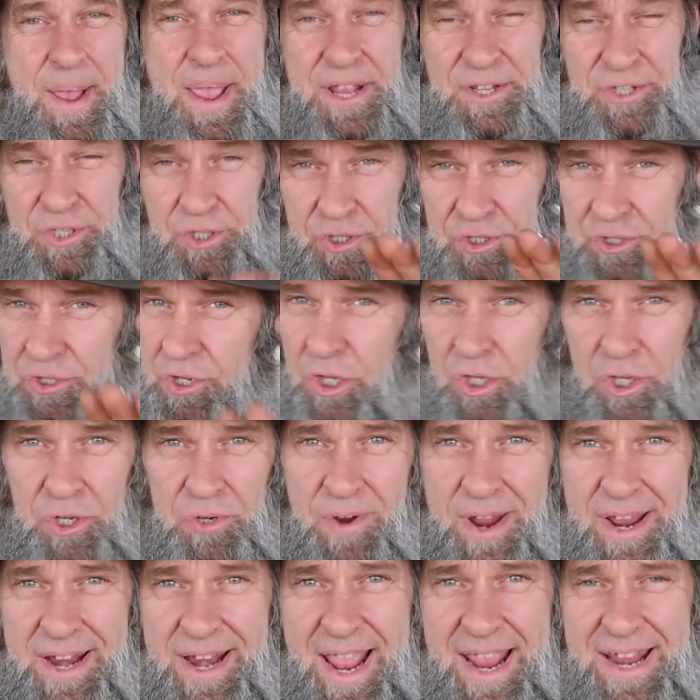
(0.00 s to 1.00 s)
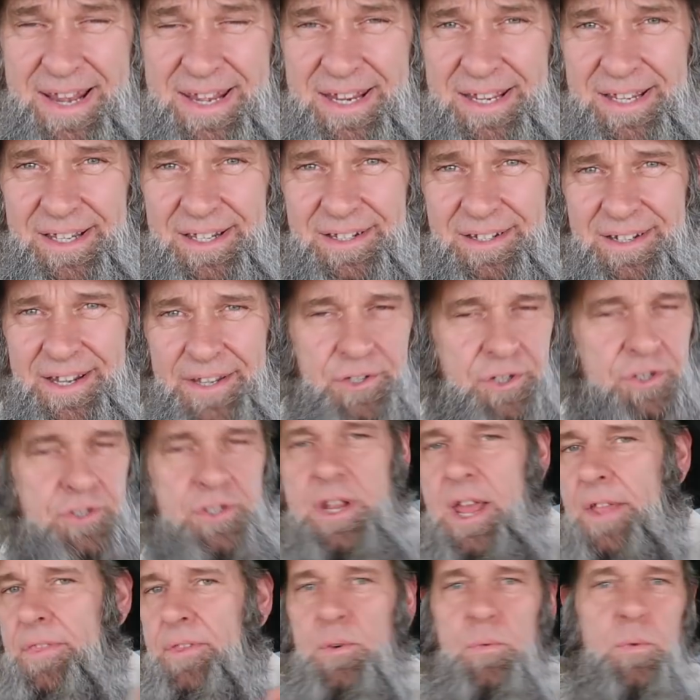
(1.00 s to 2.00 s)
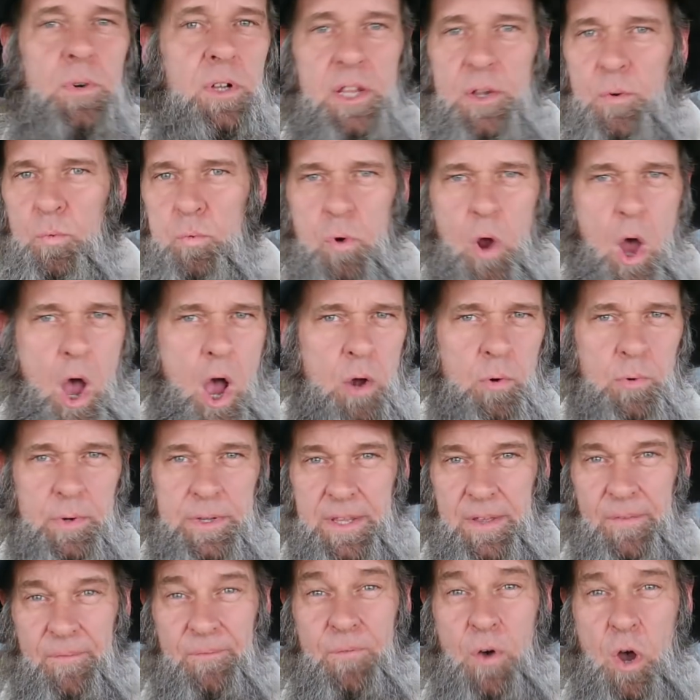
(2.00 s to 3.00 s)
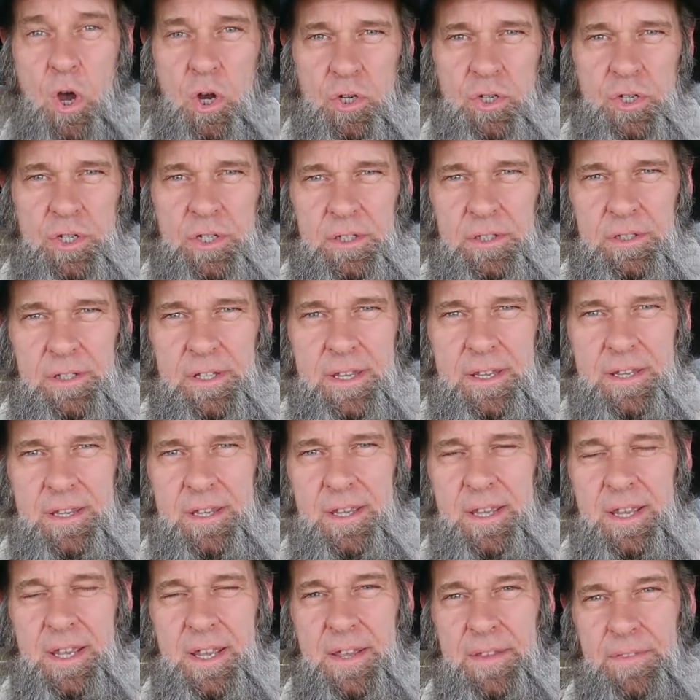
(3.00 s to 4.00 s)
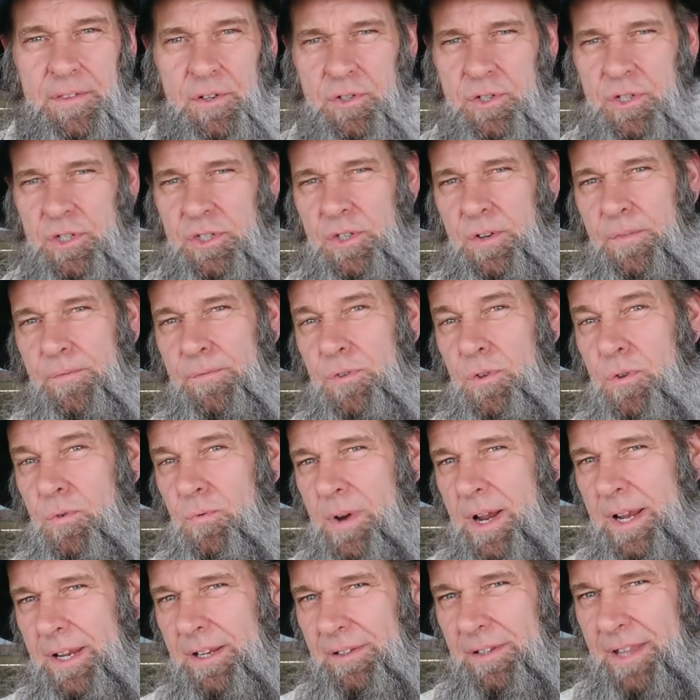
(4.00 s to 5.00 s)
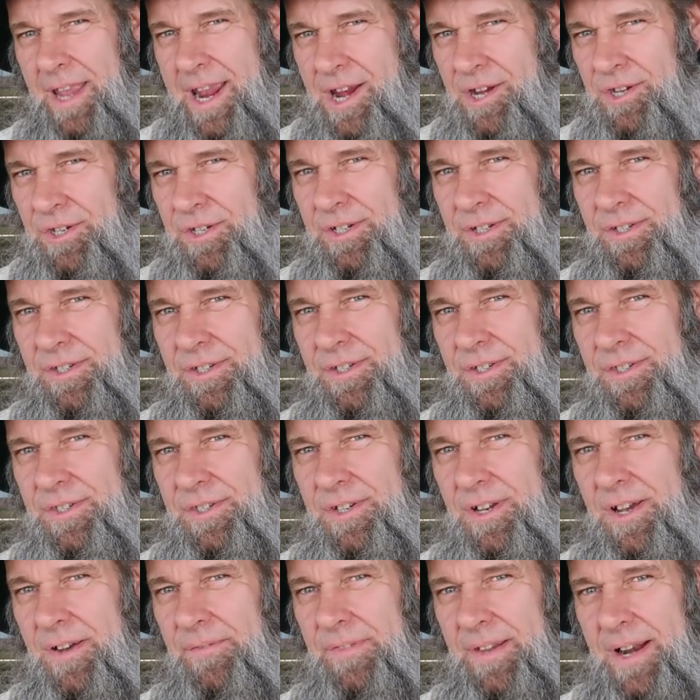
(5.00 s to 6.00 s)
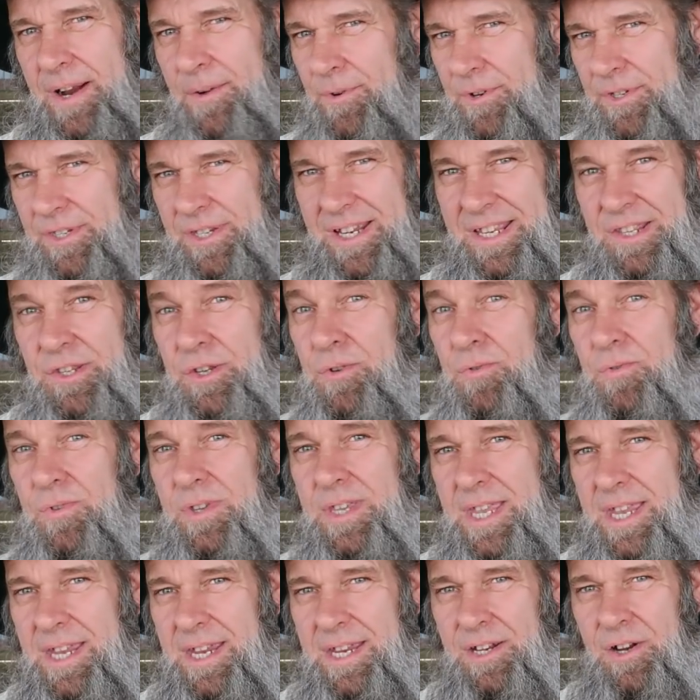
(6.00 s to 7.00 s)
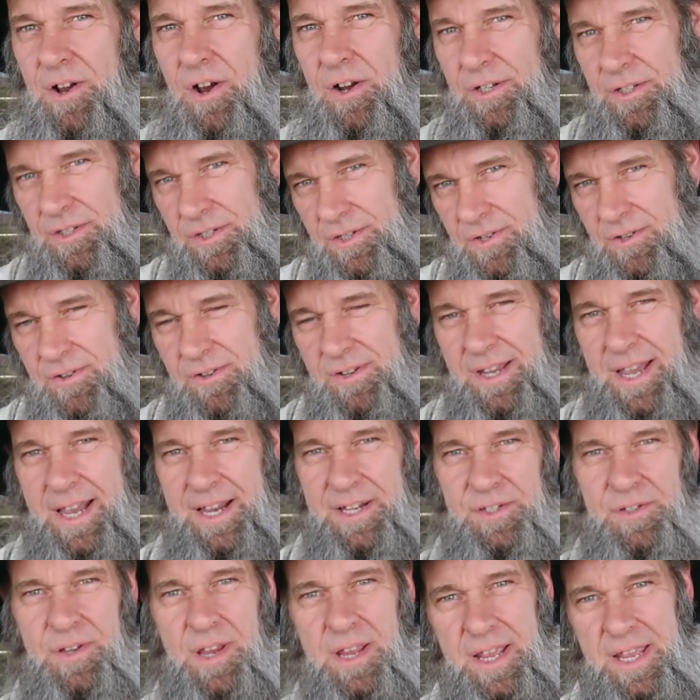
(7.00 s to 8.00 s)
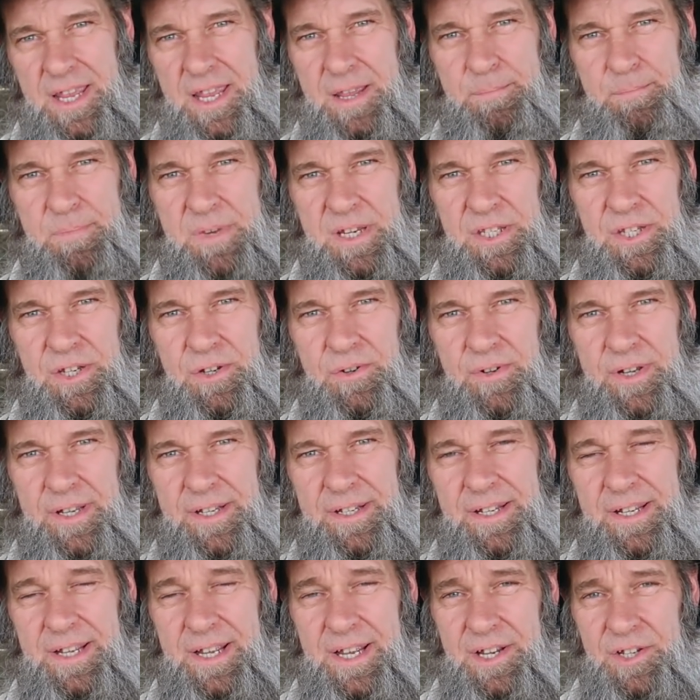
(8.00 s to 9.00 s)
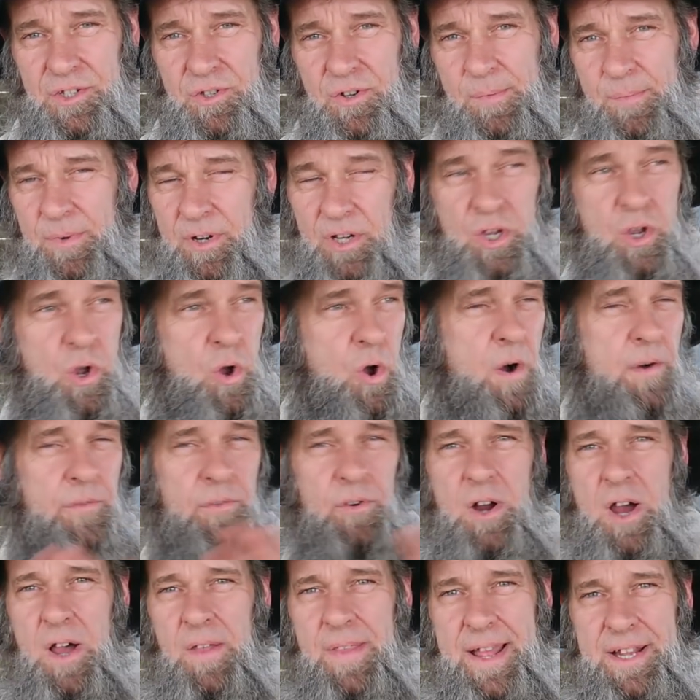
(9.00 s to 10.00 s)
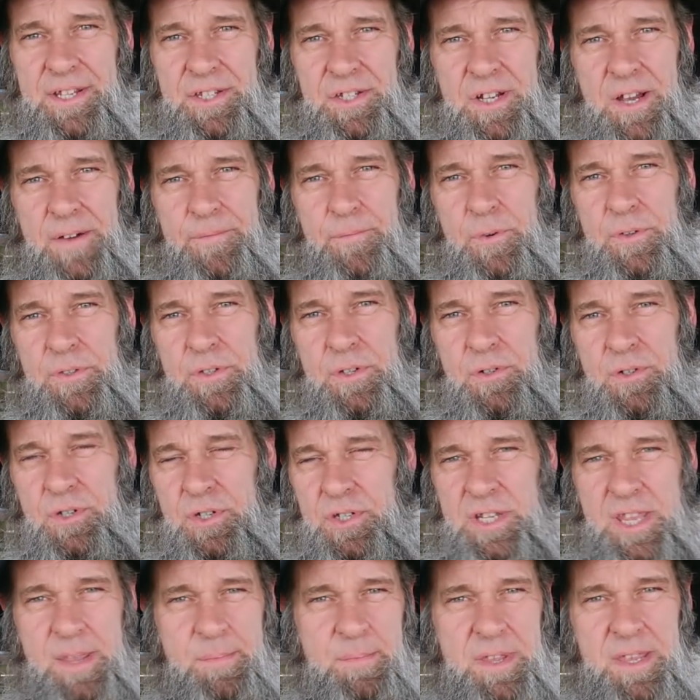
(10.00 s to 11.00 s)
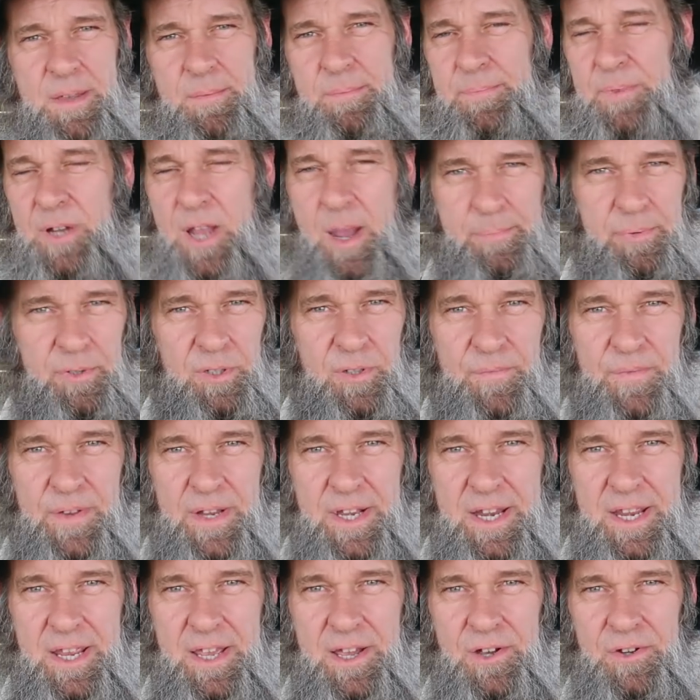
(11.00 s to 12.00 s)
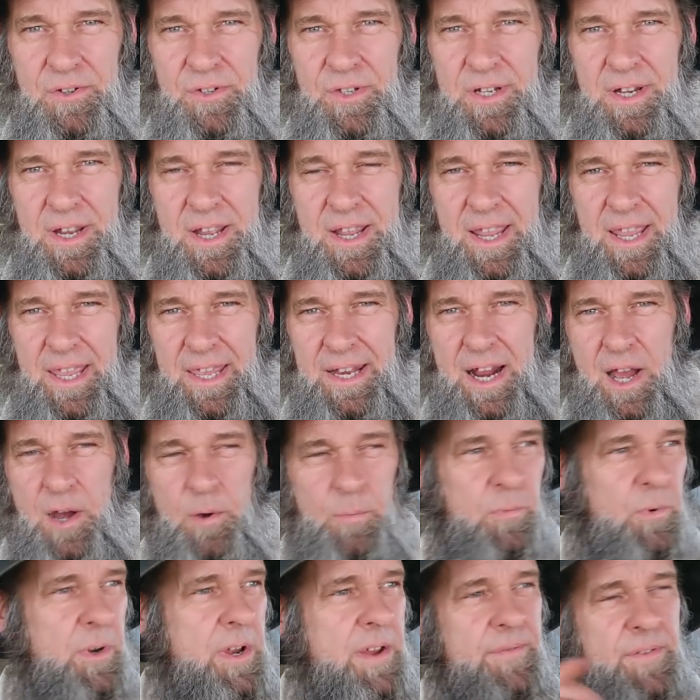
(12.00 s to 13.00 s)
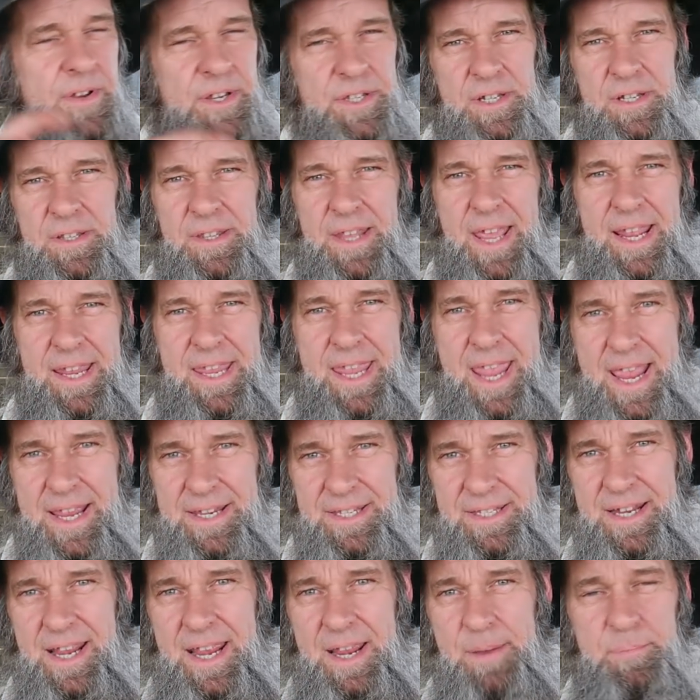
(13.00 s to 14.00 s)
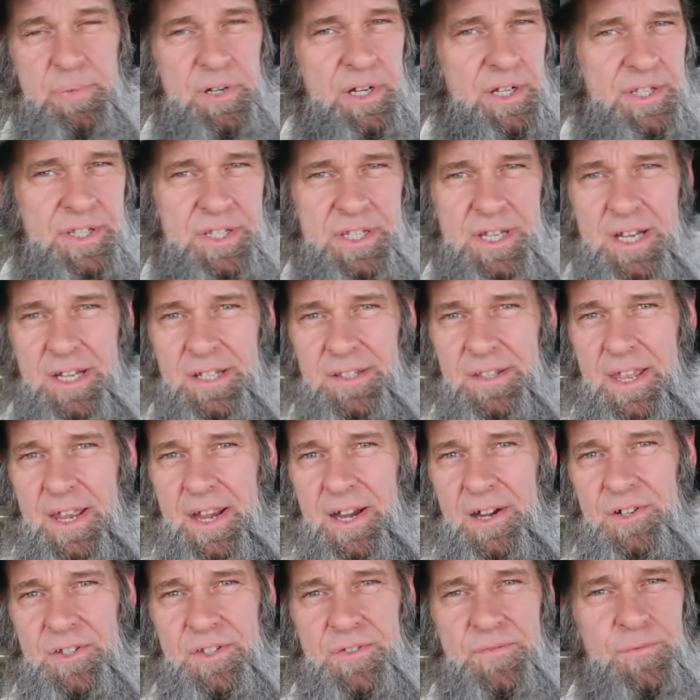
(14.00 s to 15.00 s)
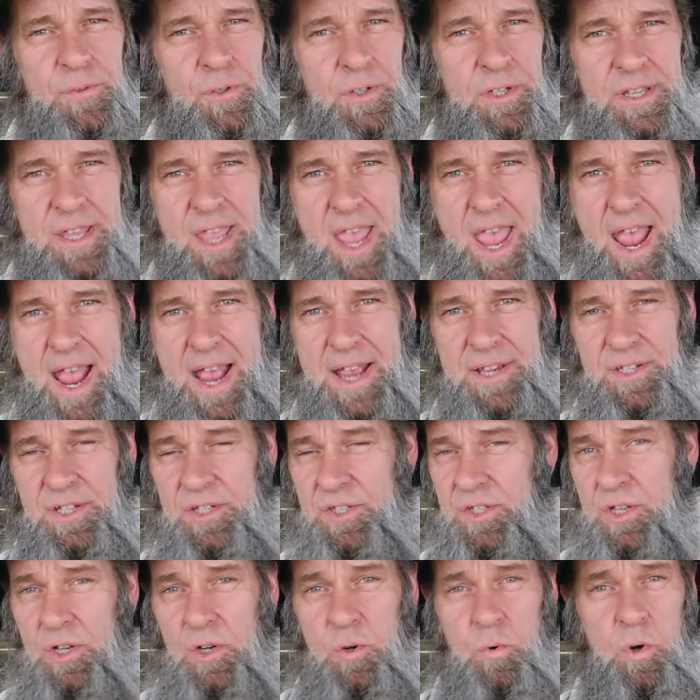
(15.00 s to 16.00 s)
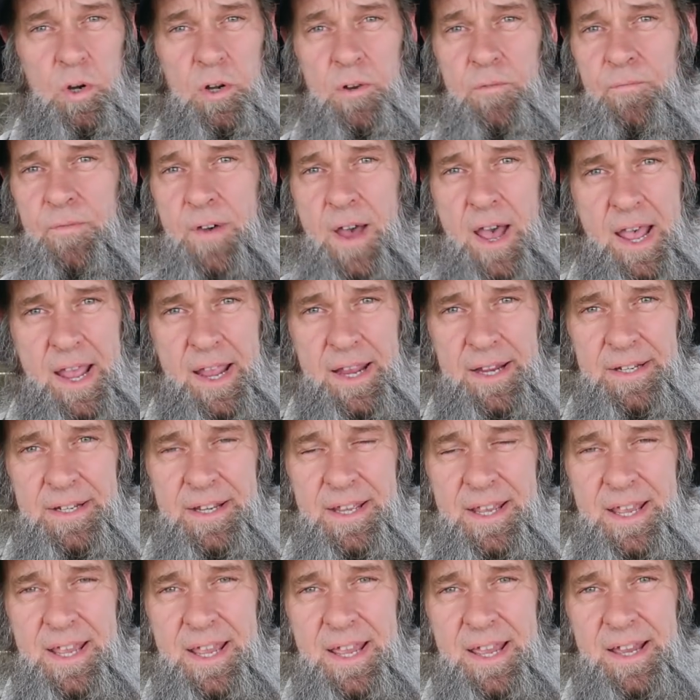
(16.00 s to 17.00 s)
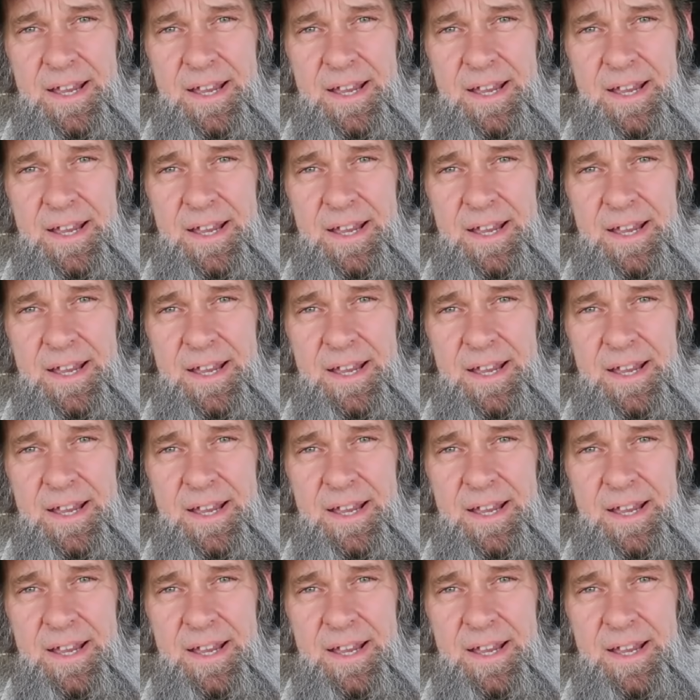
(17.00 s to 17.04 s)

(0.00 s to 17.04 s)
It's a still a great idea, and there's nothing really wrong with it functionally. There's just a few regulations and stuff that I wasn't too keen on until you guys hit me to it. So I'm gonna go over all that stuff with you. Just give me a couple of videos and I'll revisit that gas tank, but it's sitting there, it's full of gas, it's gonna work fine.